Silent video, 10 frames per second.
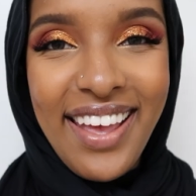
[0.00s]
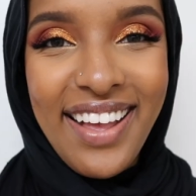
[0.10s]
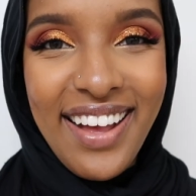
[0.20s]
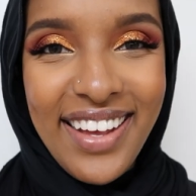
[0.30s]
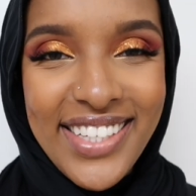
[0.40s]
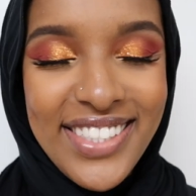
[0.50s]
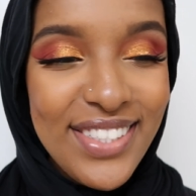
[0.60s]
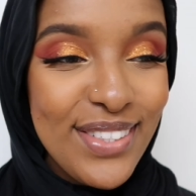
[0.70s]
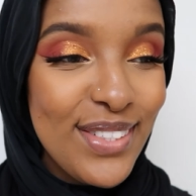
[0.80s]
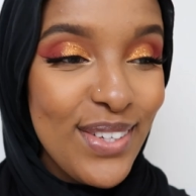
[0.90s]
Hey
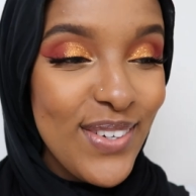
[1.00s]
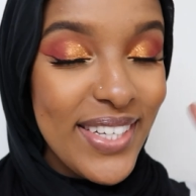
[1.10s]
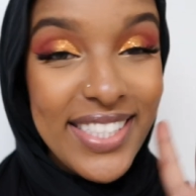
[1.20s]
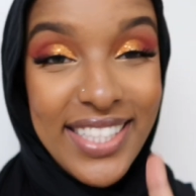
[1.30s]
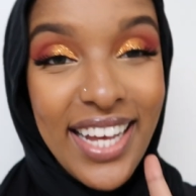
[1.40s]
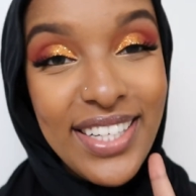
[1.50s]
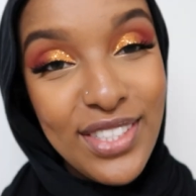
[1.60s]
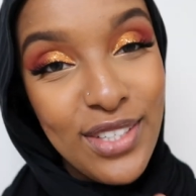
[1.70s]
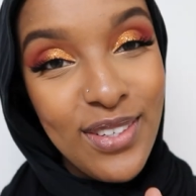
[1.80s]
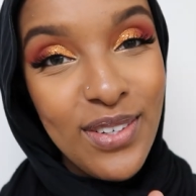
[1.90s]
guys, so it's take
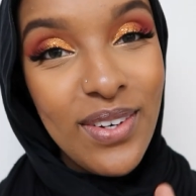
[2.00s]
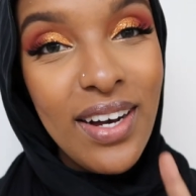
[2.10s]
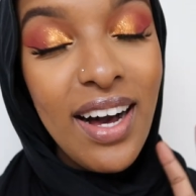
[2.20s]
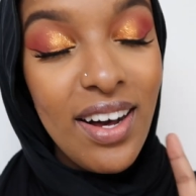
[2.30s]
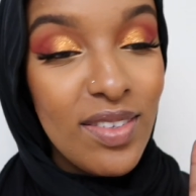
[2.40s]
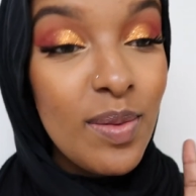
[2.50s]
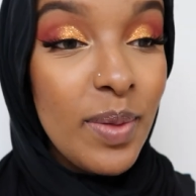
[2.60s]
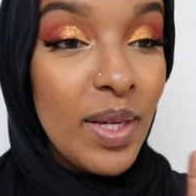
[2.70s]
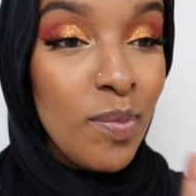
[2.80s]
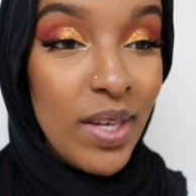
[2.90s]
two of
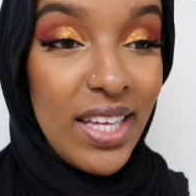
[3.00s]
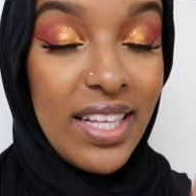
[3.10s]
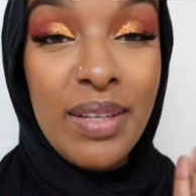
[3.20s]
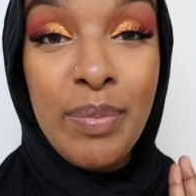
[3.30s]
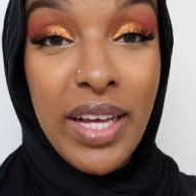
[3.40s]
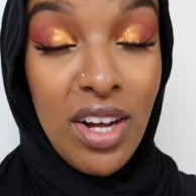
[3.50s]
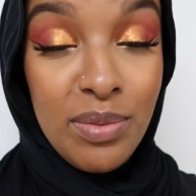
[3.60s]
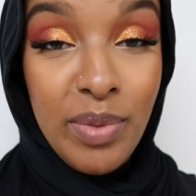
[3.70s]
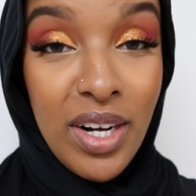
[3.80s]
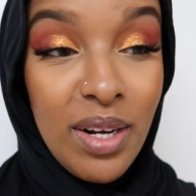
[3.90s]
me making the
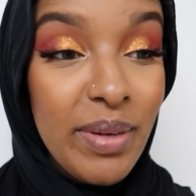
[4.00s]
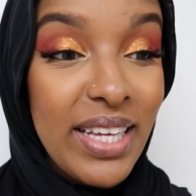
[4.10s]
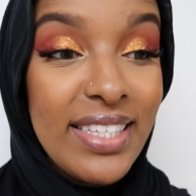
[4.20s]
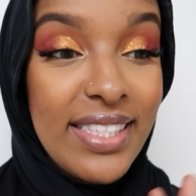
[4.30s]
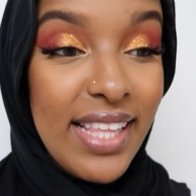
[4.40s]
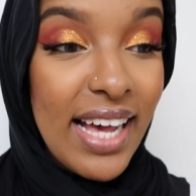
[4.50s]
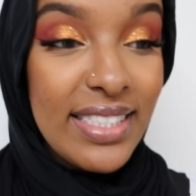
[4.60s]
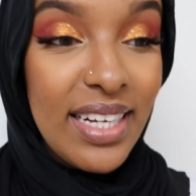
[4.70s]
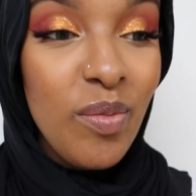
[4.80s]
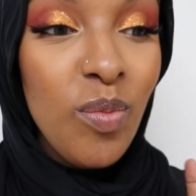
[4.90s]
Beyond Burger because
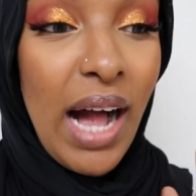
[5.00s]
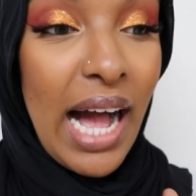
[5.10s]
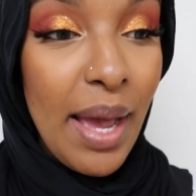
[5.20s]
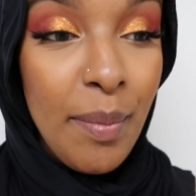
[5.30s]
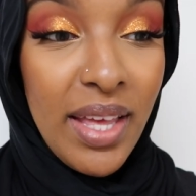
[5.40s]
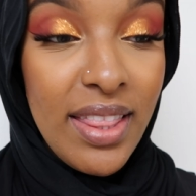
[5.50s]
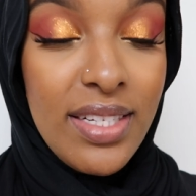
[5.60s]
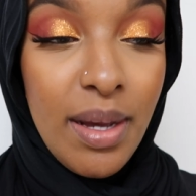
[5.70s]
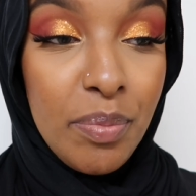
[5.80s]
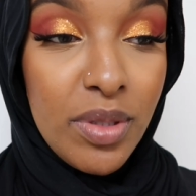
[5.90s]
last time I made the
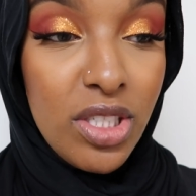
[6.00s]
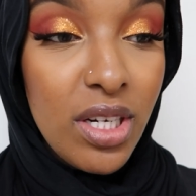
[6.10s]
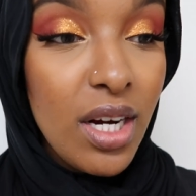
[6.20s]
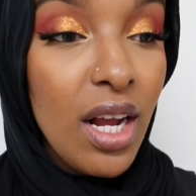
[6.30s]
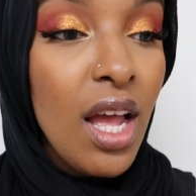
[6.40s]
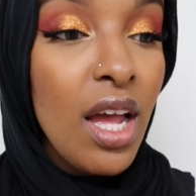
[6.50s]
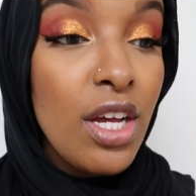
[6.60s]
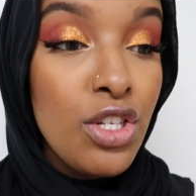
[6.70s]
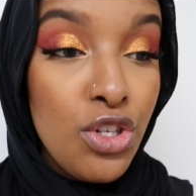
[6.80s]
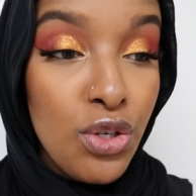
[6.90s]
temperature
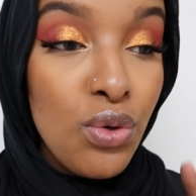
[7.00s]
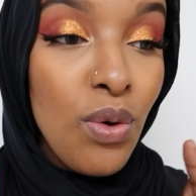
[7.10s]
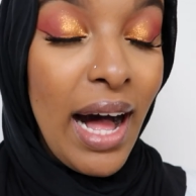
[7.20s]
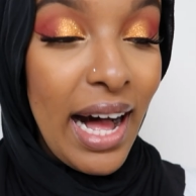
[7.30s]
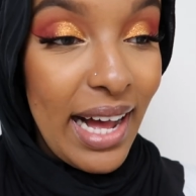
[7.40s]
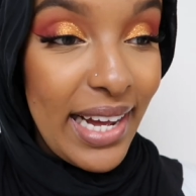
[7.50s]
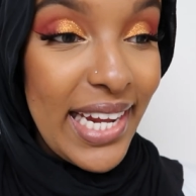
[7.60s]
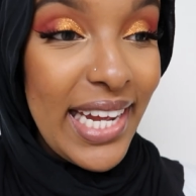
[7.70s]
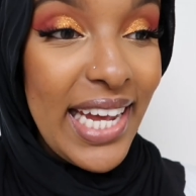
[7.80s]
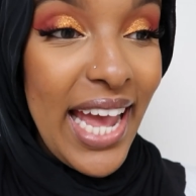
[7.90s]
too
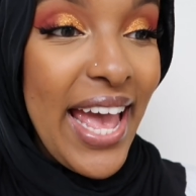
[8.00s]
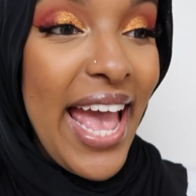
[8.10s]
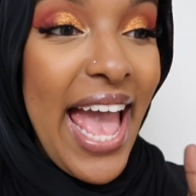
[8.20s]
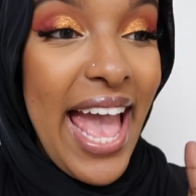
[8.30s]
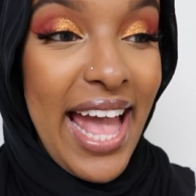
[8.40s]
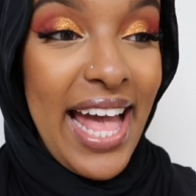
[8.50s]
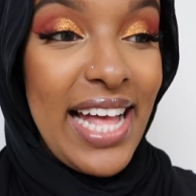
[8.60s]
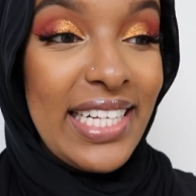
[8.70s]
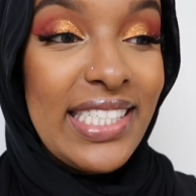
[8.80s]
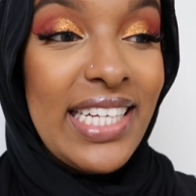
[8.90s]
high
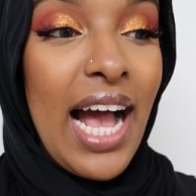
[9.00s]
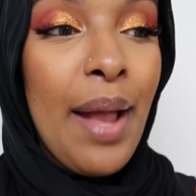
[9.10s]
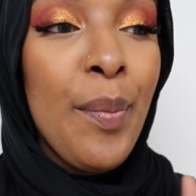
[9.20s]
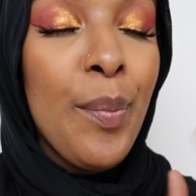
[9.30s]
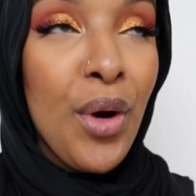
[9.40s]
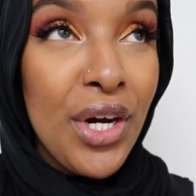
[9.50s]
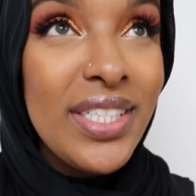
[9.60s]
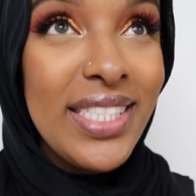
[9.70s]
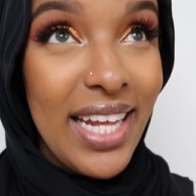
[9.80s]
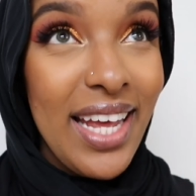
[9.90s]
and I
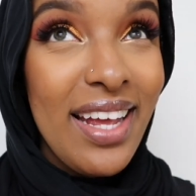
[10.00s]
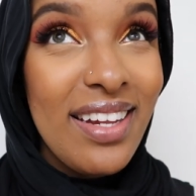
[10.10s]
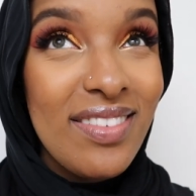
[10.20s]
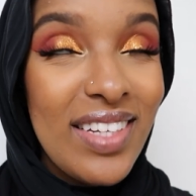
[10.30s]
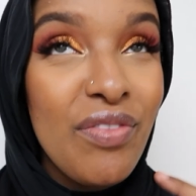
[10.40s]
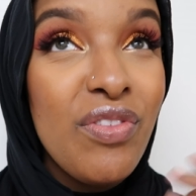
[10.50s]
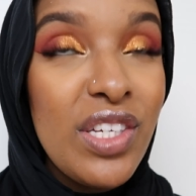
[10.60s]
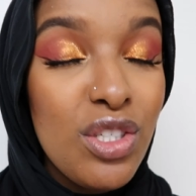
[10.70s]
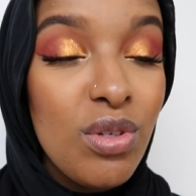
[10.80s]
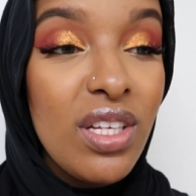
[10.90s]
burnt it. It
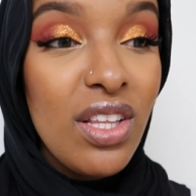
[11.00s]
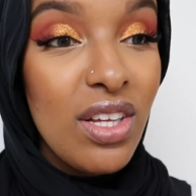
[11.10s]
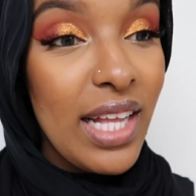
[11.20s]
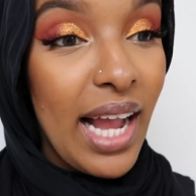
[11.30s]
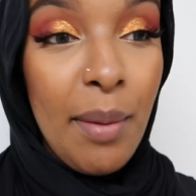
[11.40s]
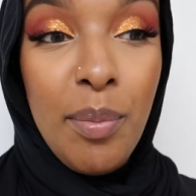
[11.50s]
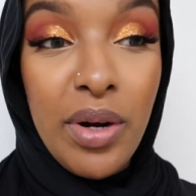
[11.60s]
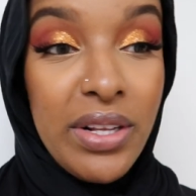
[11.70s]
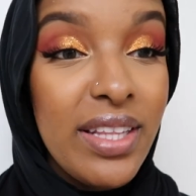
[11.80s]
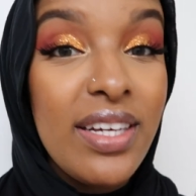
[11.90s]
visually looked like I
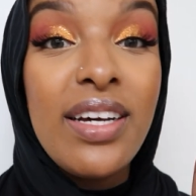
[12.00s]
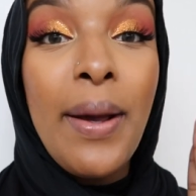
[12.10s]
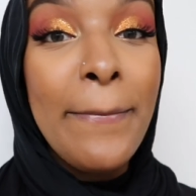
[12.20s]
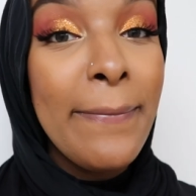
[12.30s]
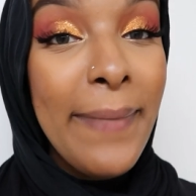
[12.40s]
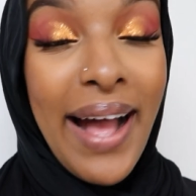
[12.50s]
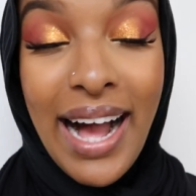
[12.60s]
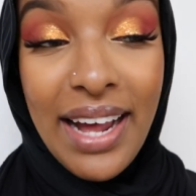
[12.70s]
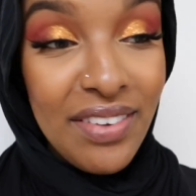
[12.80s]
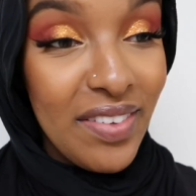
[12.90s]
burnt the
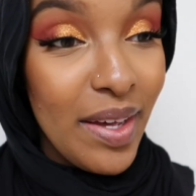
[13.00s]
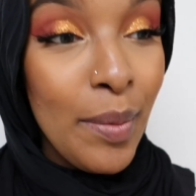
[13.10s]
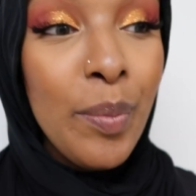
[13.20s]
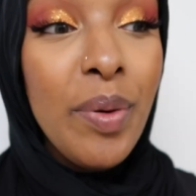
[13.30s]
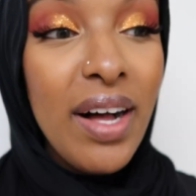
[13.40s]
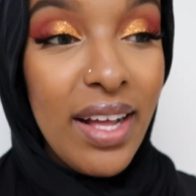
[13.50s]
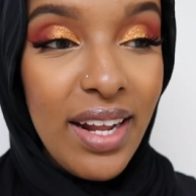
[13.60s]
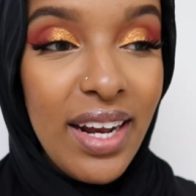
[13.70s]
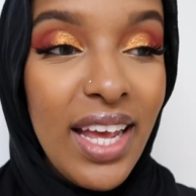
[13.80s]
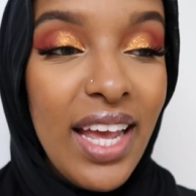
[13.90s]
out of it, but